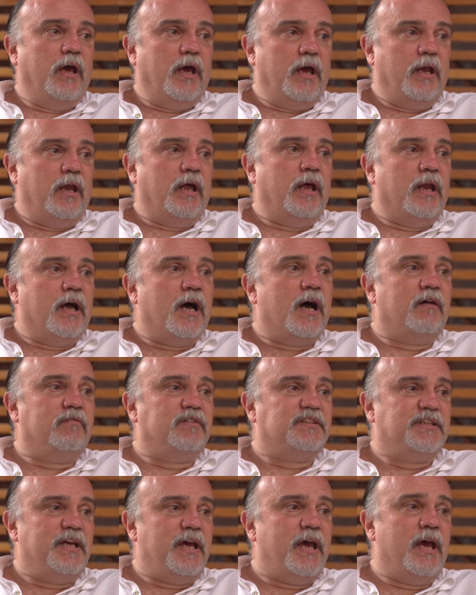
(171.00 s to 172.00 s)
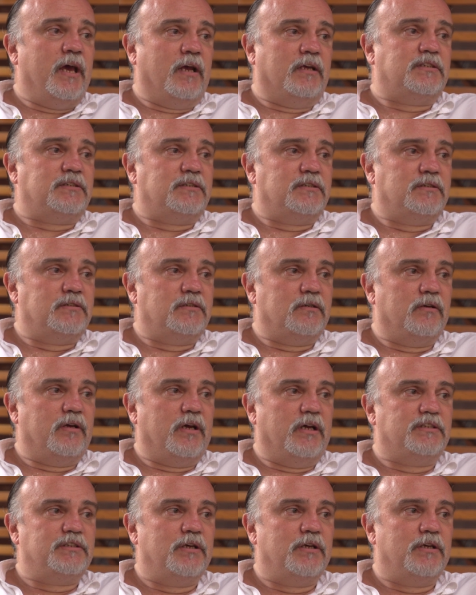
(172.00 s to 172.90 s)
and harvest the eggs. Okay,